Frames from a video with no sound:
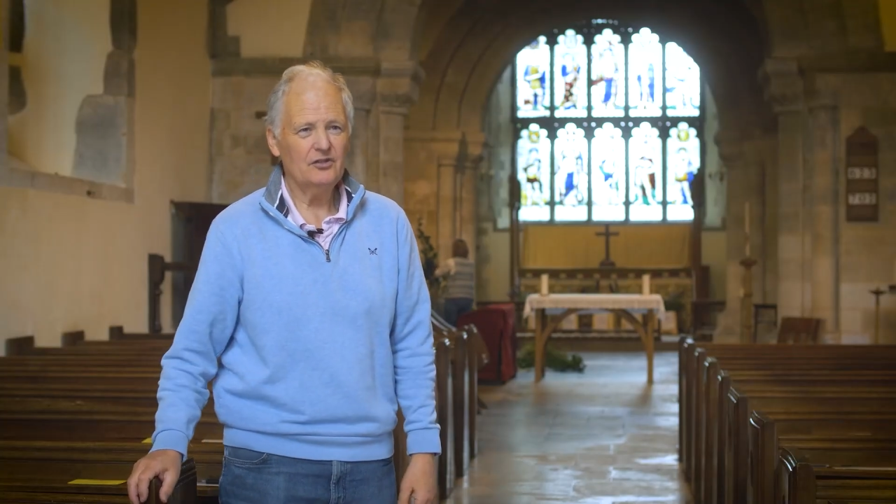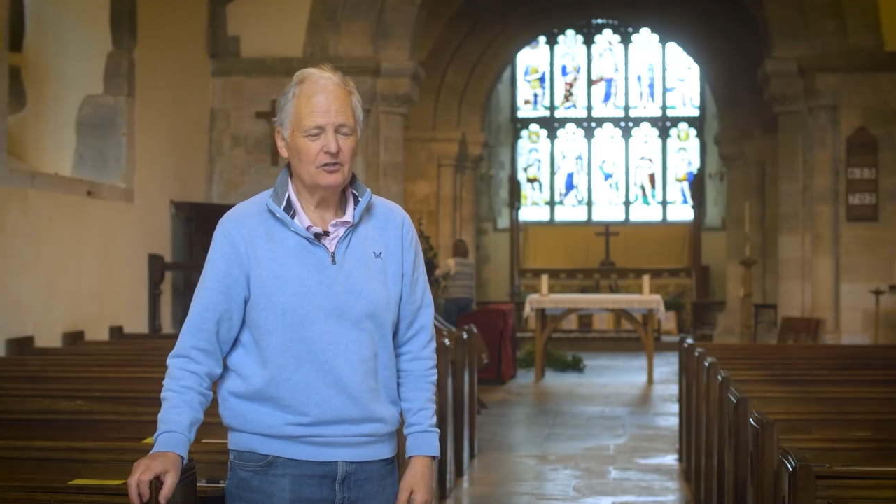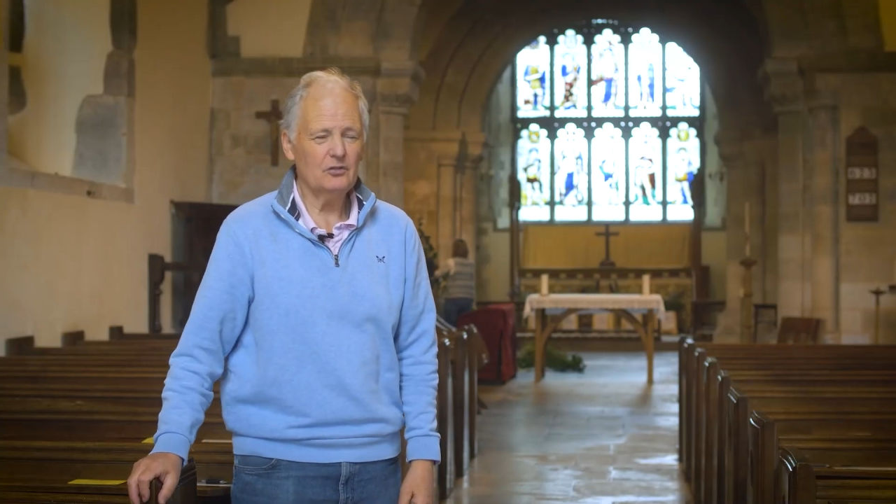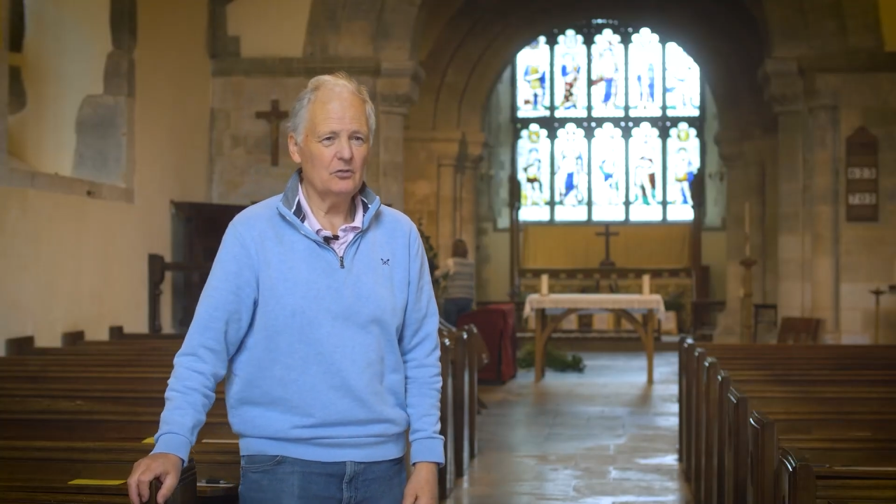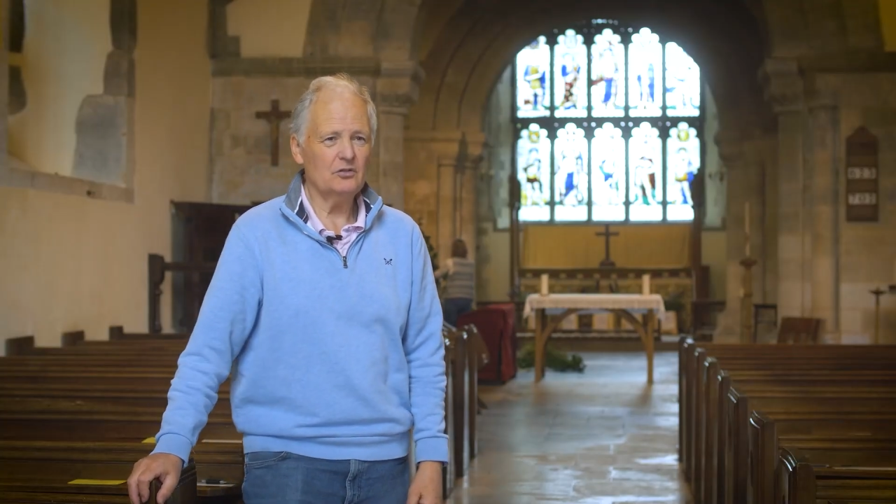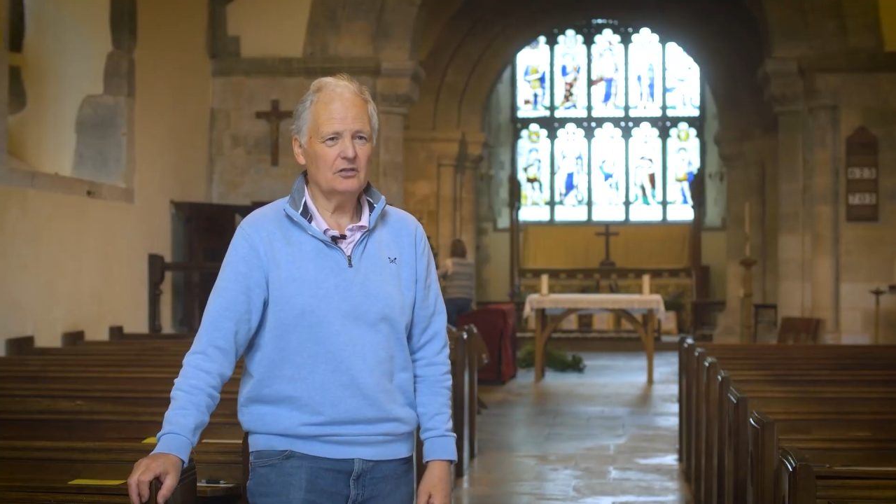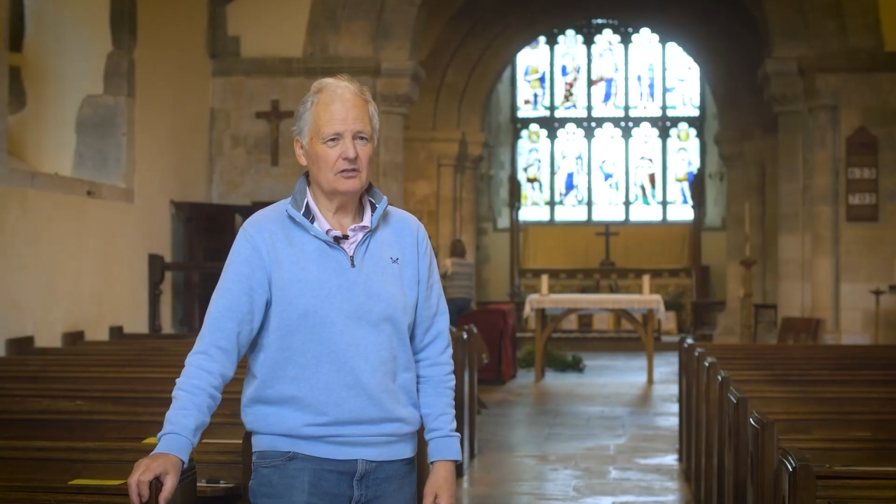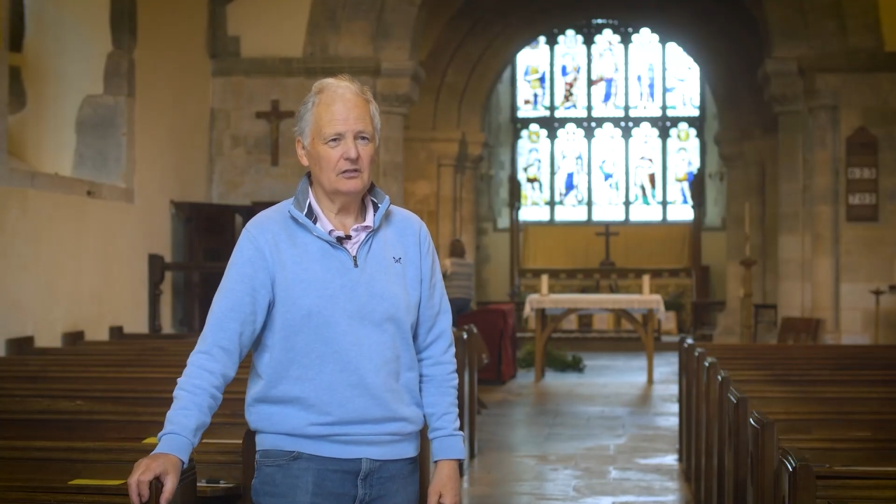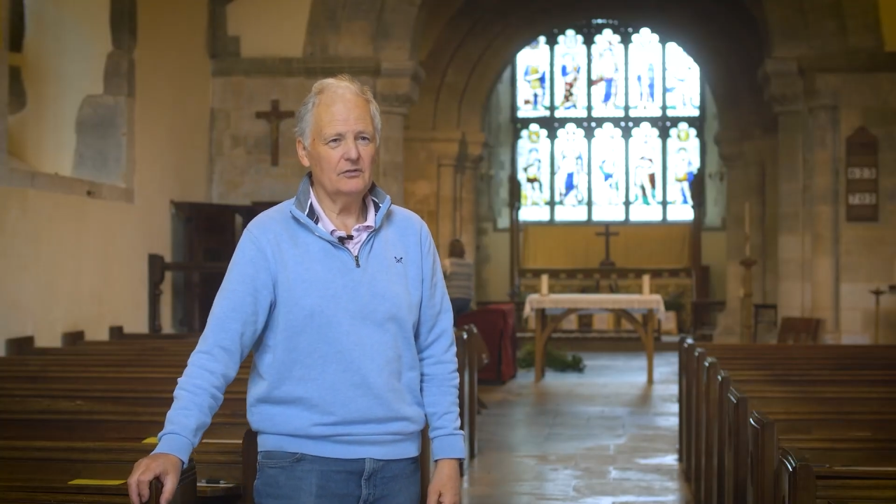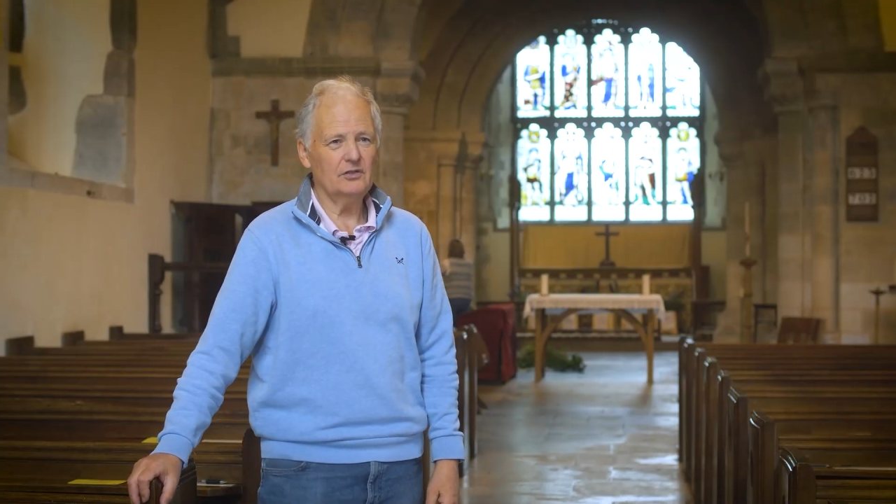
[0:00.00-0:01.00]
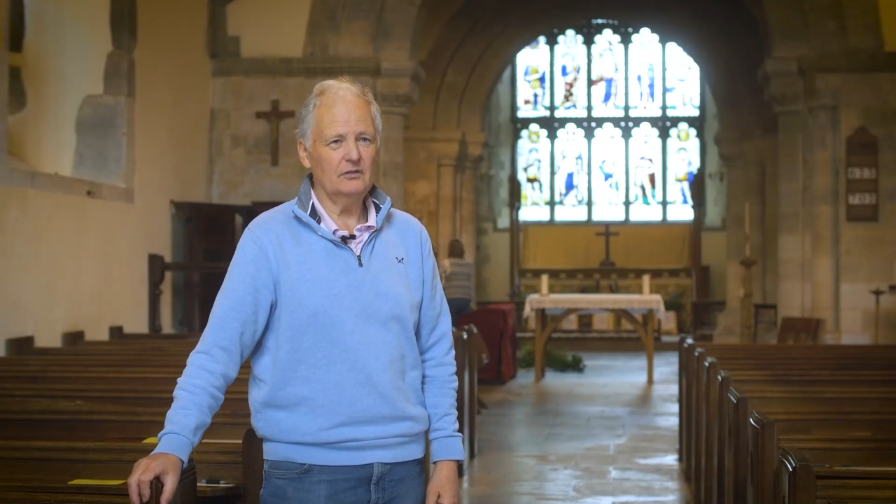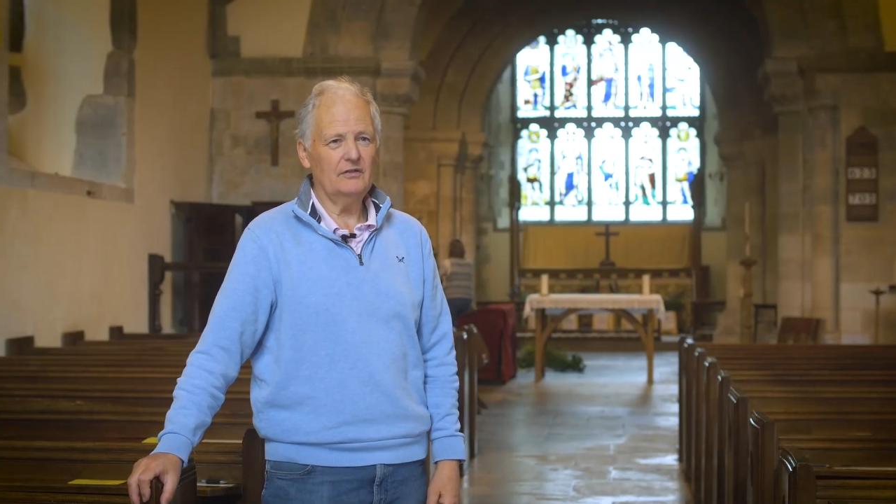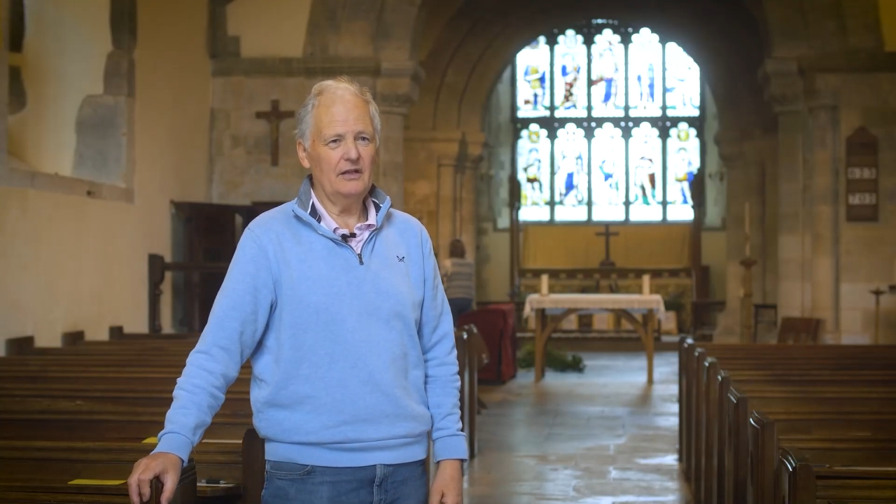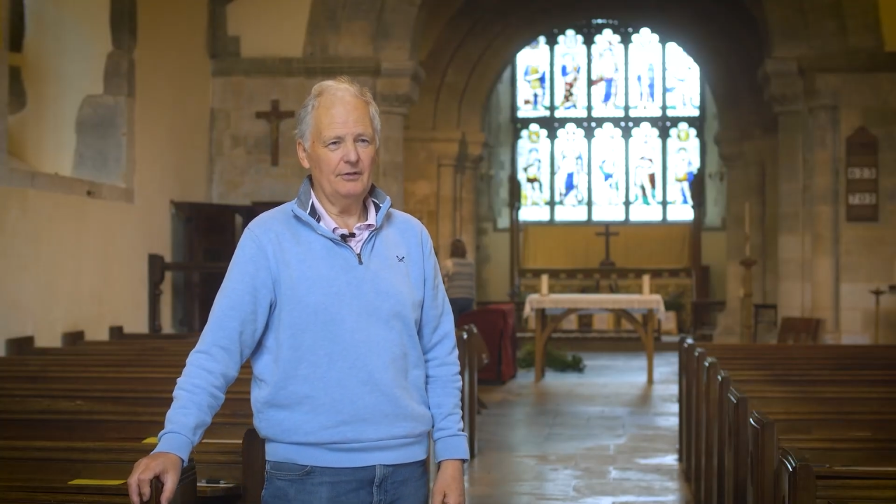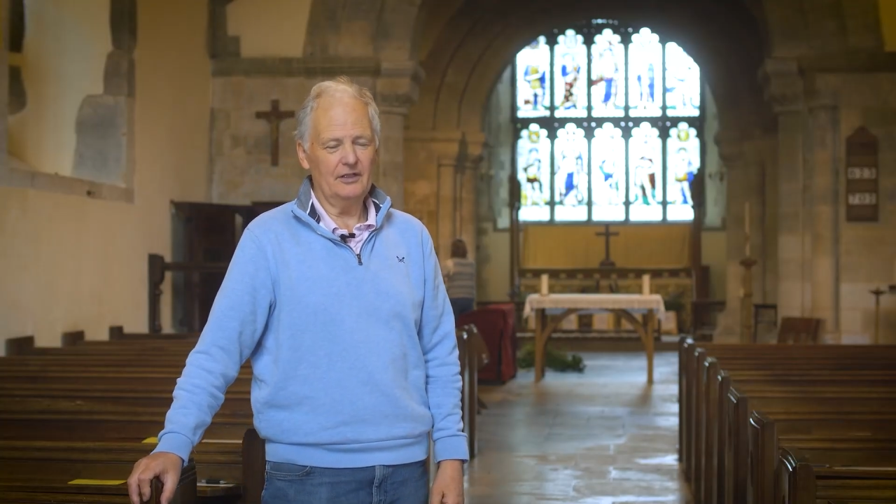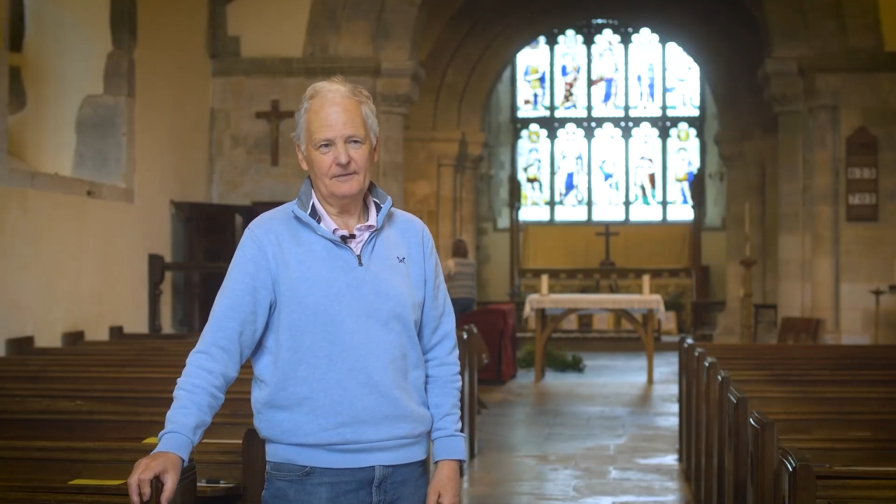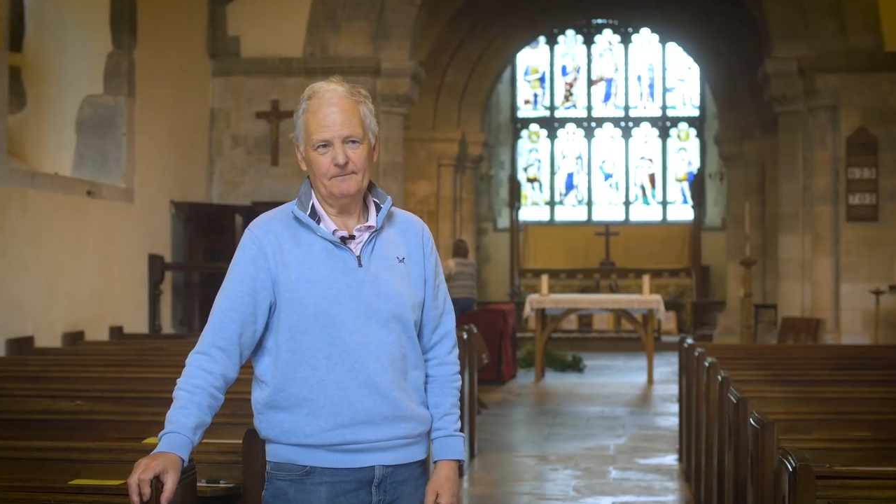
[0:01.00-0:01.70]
choose the solution of Airius.